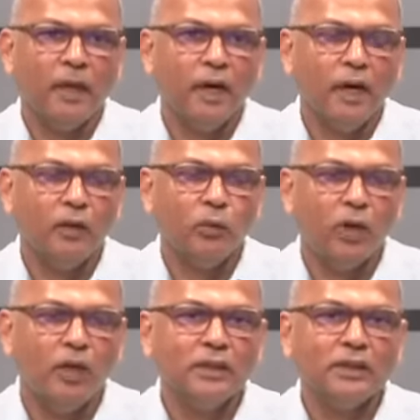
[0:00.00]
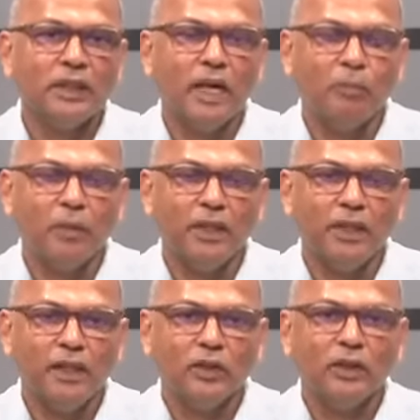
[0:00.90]
and once an
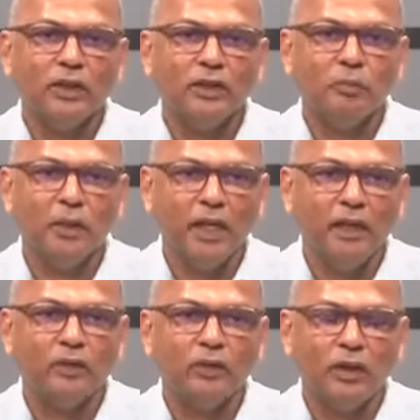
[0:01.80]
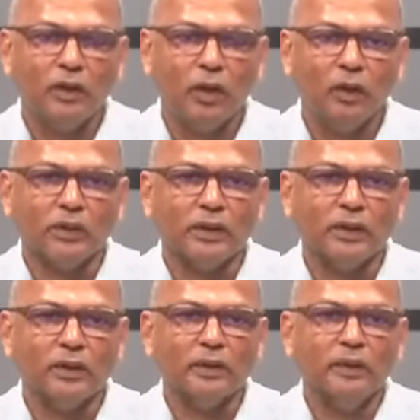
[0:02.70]
application is made to the
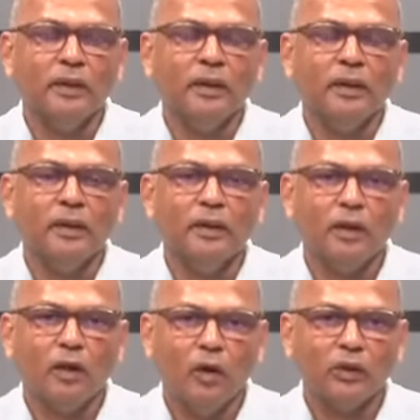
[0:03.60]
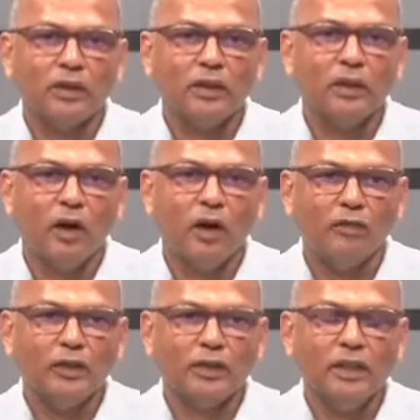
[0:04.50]
council
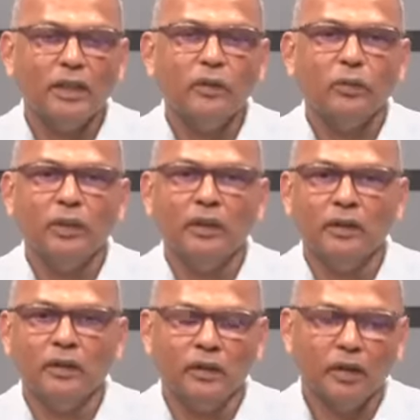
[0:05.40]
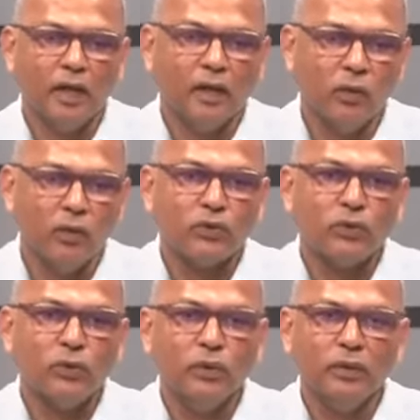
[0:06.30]
obviously would go
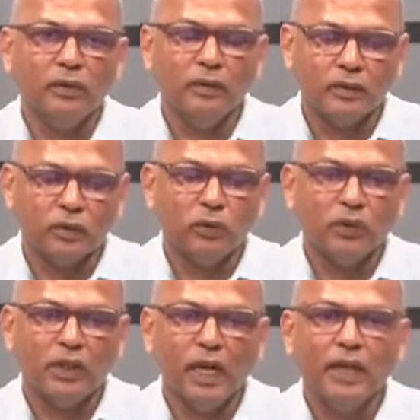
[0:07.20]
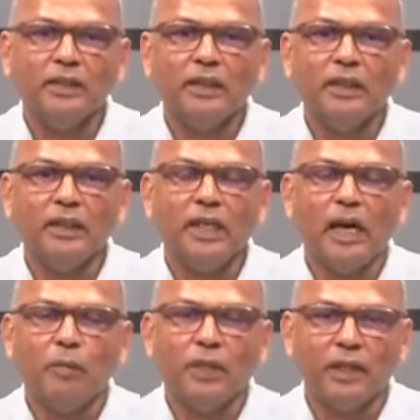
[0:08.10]
through scrutinizing the
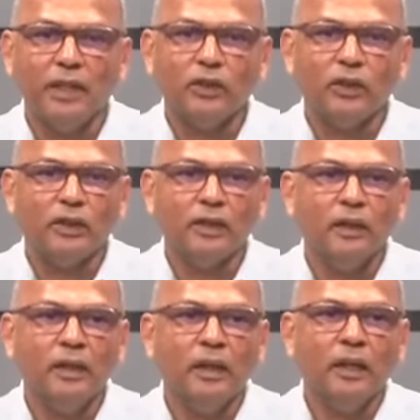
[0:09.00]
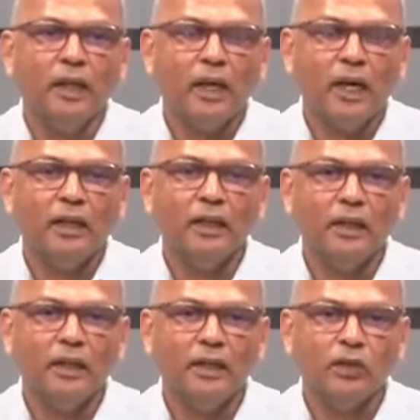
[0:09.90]
application and
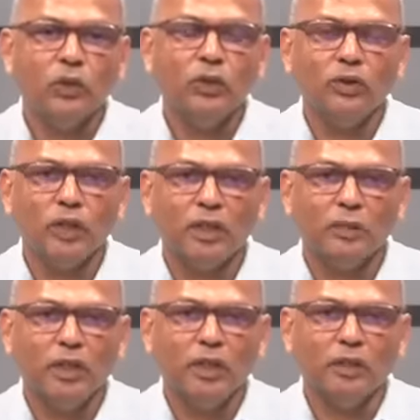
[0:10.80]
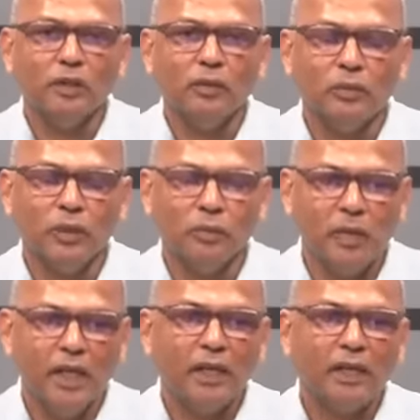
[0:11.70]
in its own judgment would
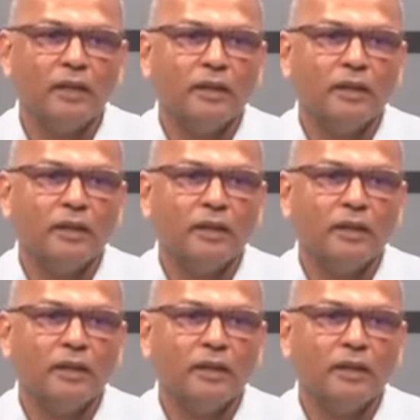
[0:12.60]
make